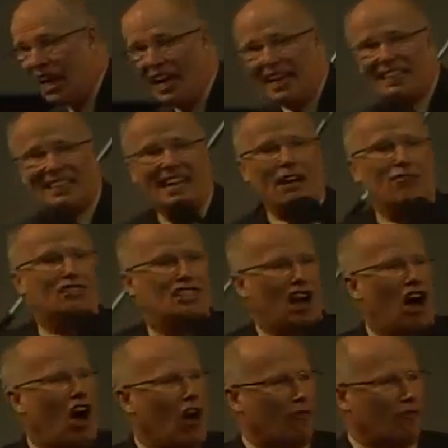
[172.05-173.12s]
It gives
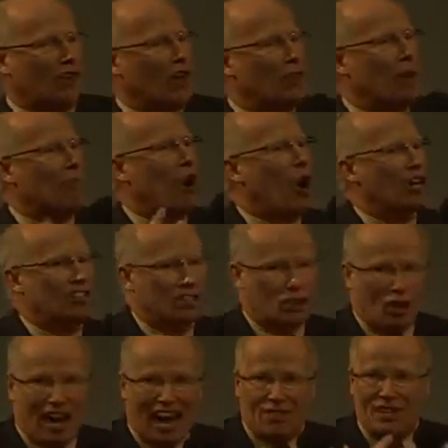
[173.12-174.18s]
off the
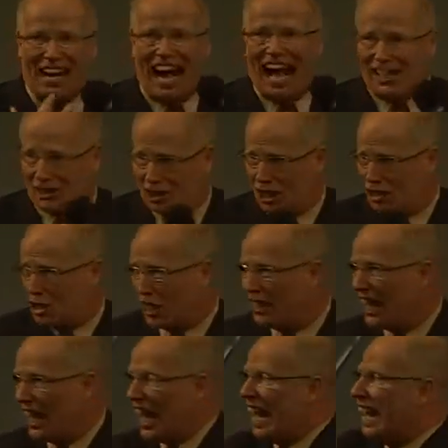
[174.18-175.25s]
moisture and the oxygen.